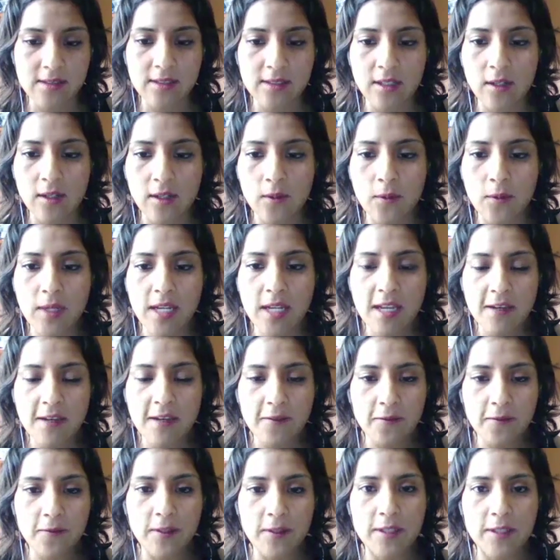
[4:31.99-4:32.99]
So we
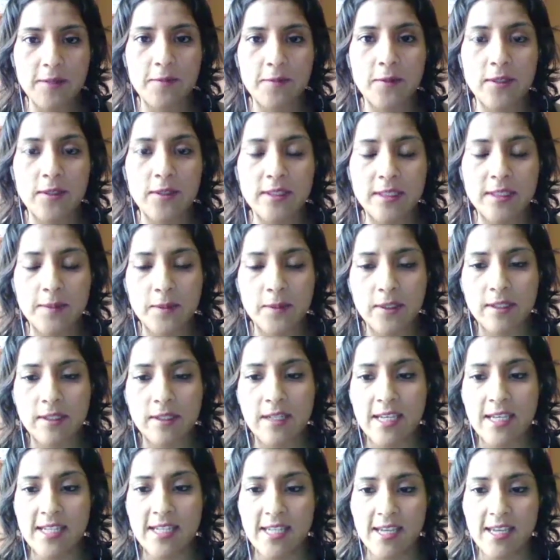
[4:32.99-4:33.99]
left with
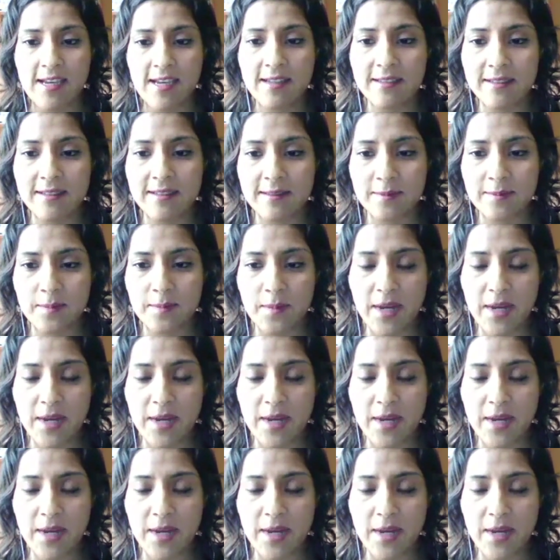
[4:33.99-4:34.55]
multiple ideas,